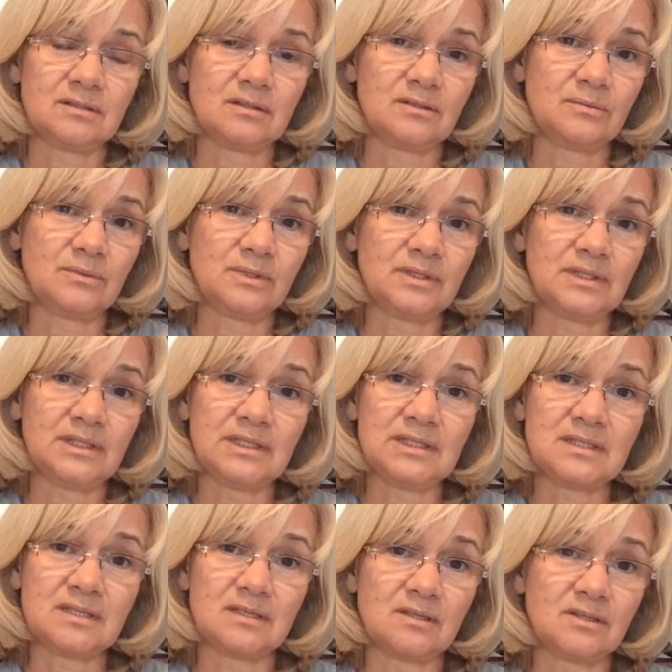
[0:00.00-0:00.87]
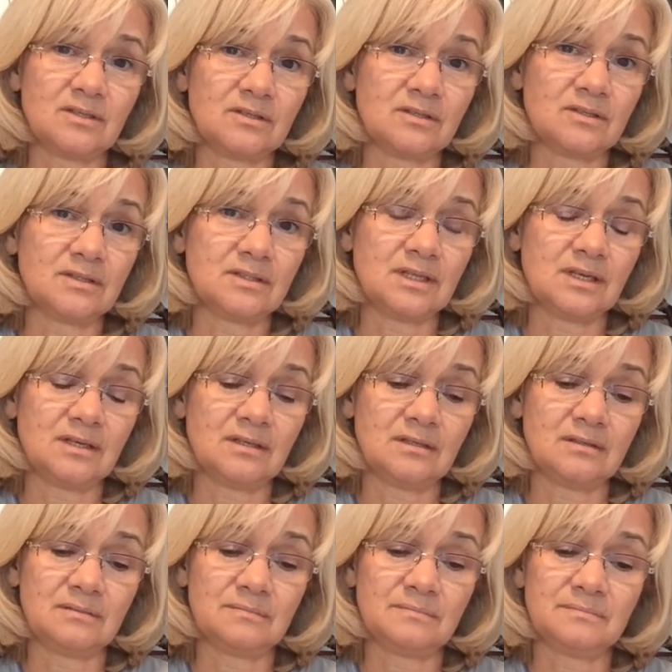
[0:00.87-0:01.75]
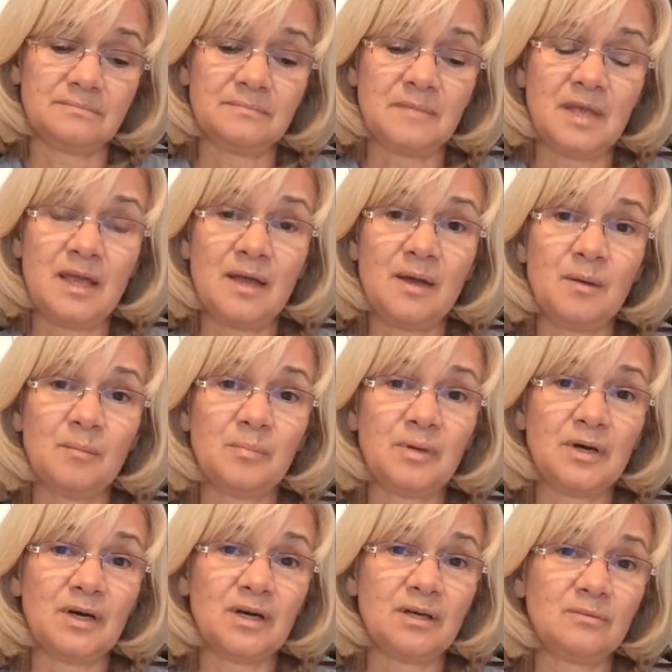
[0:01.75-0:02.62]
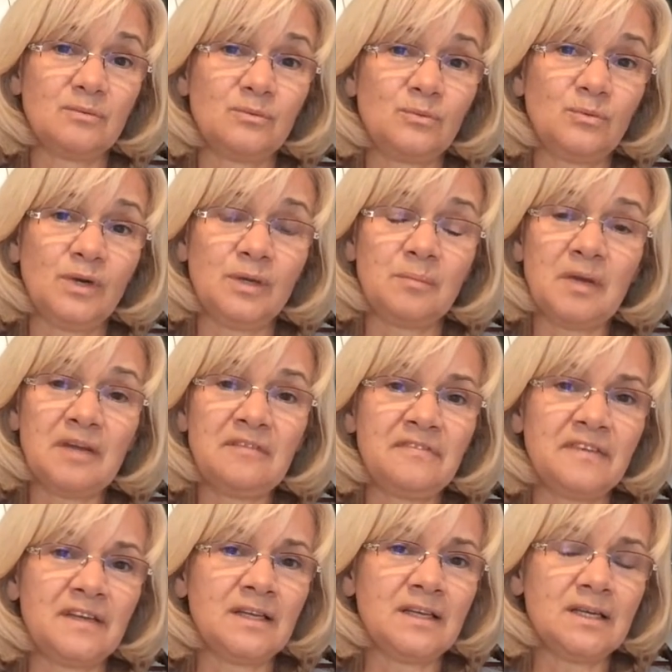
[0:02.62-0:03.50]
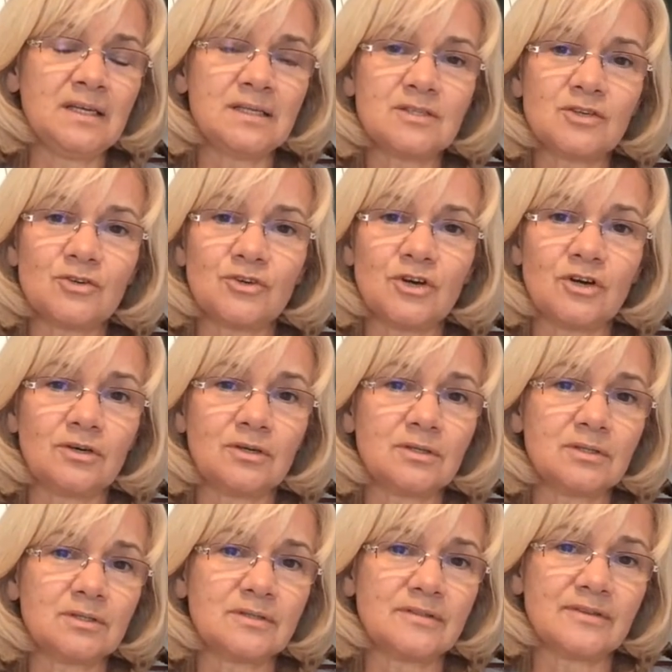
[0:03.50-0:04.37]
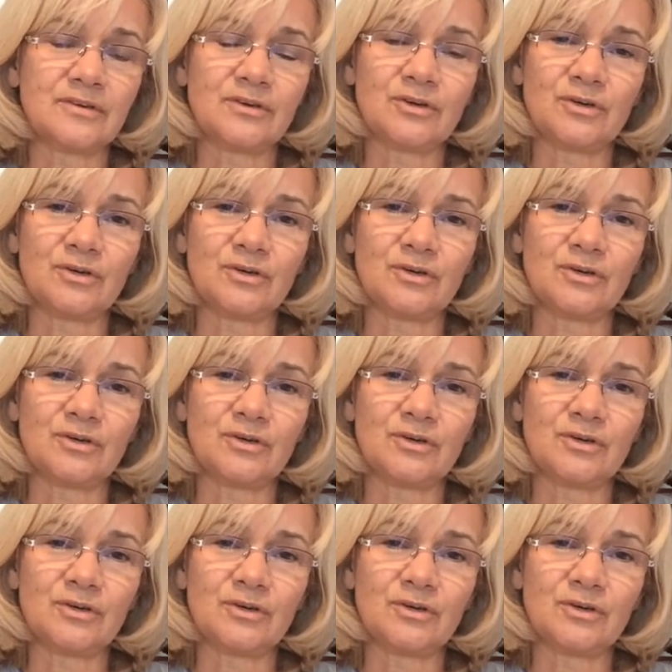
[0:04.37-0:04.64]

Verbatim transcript: It really isn't good. Um, but when my feelings are hurt, they're